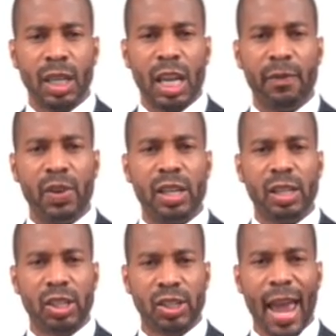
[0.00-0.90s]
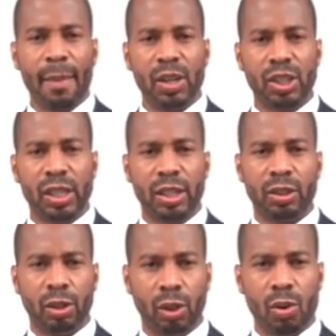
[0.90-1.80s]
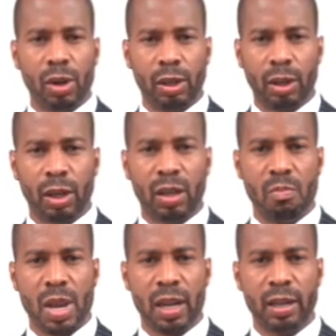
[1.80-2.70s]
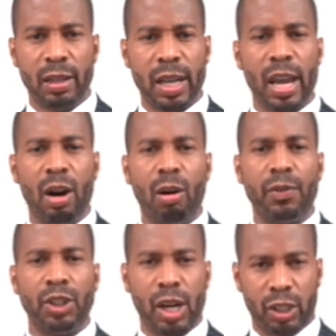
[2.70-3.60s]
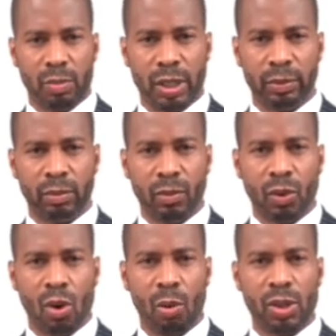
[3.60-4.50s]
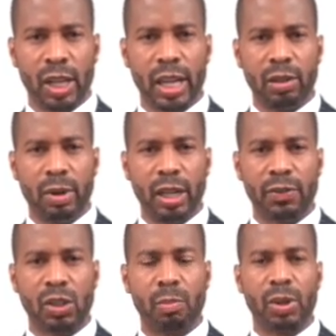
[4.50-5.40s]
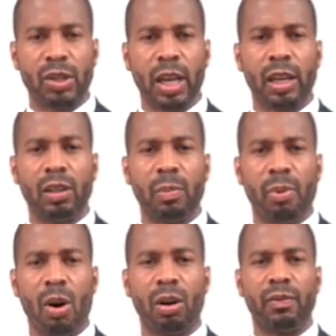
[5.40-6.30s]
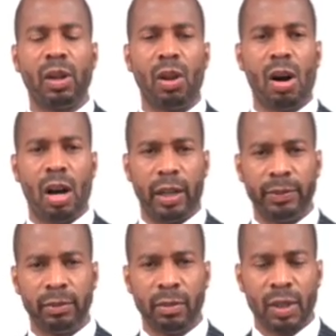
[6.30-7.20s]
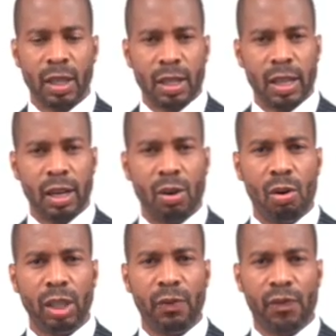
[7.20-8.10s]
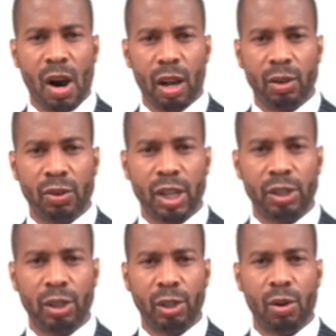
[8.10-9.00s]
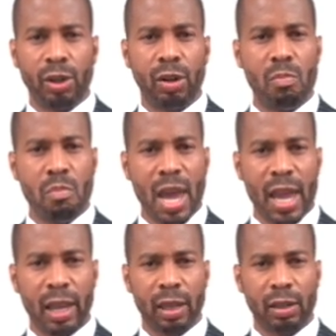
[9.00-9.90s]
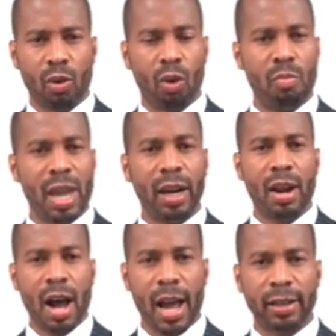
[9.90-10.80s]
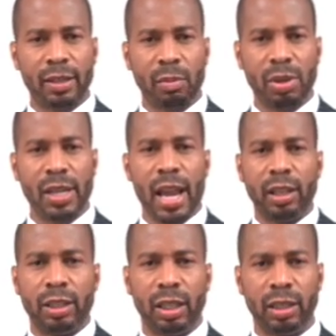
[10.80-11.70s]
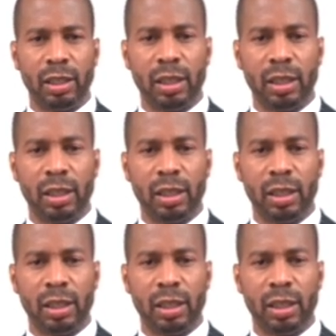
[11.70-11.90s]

If it is established that your lawyer committed an error of judgment or was ignorant of some particular part of the law, then it only follows that your lawyer may or may not be negligent.